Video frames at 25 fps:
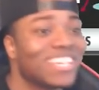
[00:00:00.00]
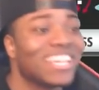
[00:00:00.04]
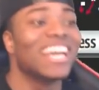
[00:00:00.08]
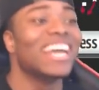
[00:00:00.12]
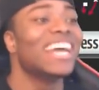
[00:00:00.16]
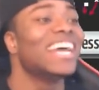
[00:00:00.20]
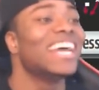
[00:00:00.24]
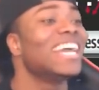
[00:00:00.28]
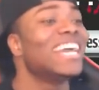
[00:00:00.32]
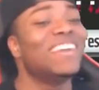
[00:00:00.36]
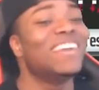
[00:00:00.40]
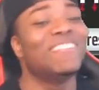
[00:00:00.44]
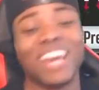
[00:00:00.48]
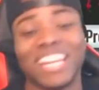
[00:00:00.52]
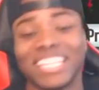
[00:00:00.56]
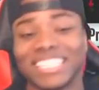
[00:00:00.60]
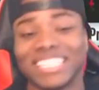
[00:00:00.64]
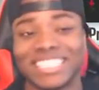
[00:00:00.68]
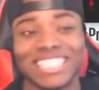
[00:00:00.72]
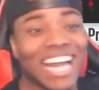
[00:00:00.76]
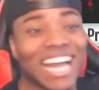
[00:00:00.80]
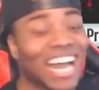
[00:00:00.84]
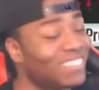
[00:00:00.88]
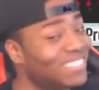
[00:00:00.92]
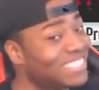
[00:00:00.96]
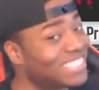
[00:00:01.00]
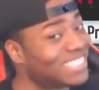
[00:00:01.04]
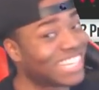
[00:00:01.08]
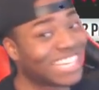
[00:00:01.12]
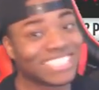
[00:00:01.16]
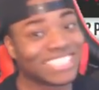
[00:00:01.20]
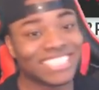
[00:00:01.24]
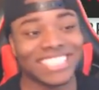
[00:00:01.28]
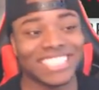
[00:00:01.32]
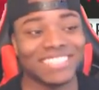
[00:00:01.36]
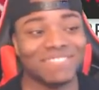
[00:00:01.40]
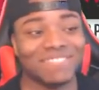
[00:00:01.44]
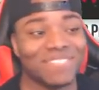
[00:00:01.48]
me. He better stop
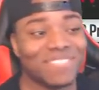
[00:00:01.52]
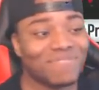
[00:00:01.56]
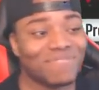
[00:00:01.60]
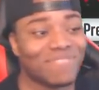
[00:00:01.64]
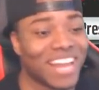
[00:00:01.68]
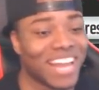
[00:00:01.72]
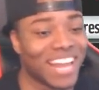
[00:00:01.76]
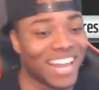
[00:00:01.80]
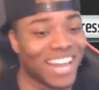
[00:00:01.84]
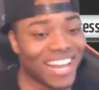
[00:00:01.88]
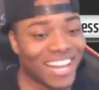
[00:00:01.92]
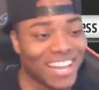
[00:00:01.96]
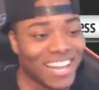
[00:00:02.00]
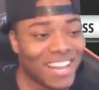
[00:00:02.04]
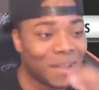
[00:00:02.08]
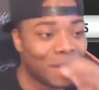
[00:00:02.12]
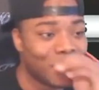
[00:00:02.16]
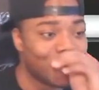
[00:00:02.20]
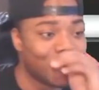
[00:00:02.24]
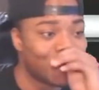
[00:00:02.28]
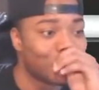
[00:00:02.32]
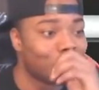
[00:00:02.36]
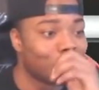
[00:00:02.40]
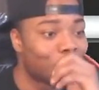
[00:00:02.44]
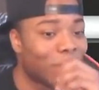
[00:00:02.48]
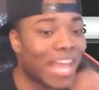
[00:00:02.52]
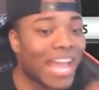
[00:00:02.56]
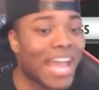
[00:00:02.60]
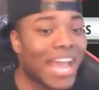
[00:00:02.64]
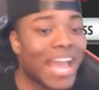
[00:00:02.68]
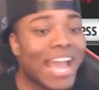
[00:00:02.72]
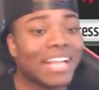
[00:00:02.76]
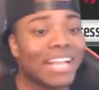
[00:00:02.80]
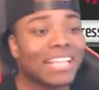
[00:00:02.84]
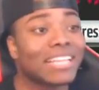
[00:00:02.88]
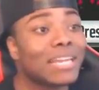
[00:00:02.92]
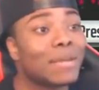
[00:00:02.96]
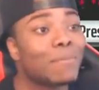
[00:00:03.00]
testing me, man. That
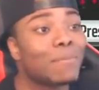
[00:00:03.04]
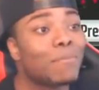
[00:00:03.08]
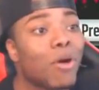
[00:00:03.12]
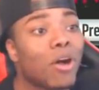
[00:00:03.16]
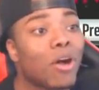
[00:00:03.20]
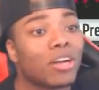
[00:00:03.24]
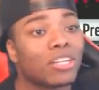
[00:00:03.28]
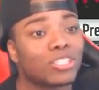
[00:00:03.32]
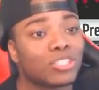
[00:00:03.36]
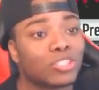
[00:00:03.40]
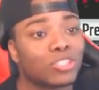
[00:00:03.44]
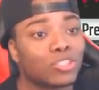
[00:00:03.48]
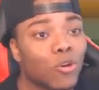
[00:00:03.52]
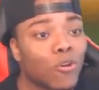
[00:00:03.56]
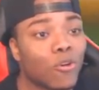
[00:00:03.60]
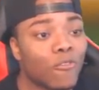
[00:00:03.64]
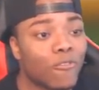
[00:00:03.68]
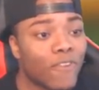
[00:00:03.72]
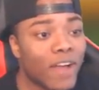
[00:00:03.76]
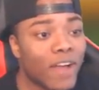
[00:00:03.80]
Anthony Barr is so